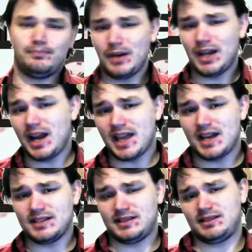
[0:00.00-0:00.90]
But I
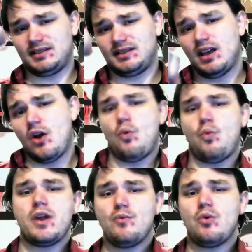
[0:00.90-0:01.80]
guess
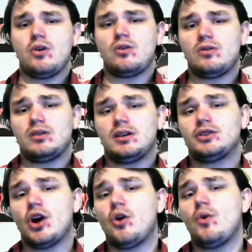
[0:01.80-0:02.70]
we will
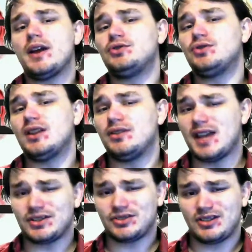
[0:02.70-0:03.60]
go into the
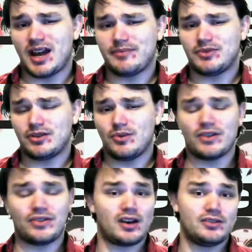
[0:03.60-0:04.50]
next chapter with